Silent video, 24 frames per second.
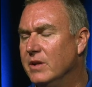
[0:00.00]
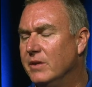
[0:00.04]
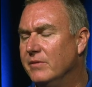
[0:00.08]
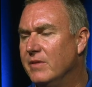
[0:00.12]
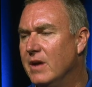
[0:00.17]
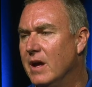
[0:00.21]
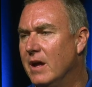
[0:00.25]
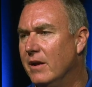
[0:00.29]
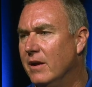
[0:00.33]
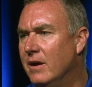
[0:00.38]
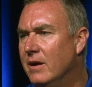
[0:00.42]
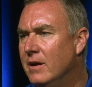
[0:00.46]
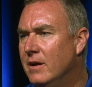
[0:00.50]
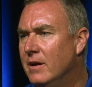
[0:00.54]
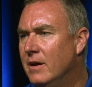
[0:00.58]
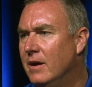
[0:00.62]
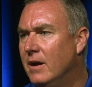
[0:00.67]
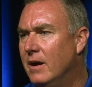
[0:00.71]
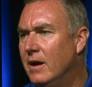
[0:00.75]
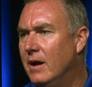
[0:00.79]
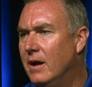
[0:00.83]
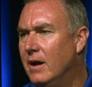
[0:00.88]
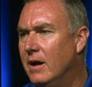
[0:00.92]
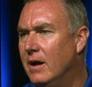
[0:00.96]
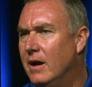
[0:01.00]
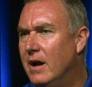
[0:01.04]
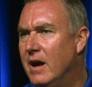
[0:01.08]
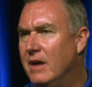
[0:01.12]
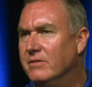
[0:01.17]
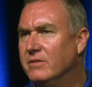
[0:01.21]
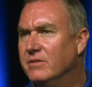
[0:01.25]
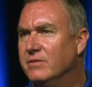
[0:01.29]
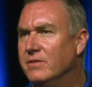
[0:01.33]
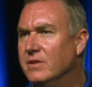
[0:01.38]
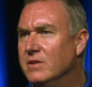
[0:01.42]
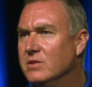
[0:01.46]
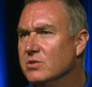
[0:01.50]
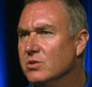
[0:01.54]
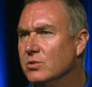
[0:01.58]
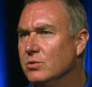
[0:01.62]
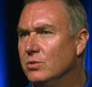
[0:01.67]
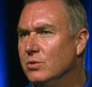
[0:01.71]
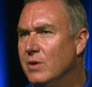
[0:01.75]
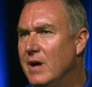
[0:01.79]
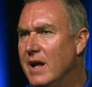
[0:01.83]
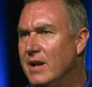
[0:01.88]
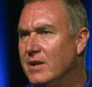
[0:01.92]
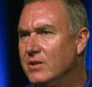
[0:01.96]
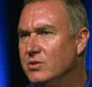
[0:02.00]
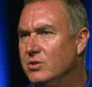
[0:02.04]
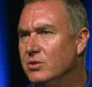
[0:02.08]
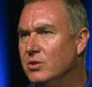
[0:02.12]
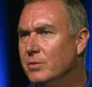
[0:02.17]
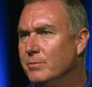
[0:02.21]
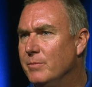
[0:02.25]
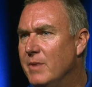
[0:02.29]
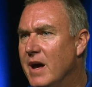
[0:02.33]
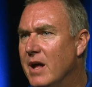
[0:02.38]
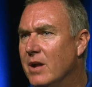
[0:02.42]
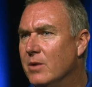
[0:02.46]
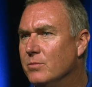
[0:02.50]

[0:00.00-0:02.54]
They've got to have a physical attitude about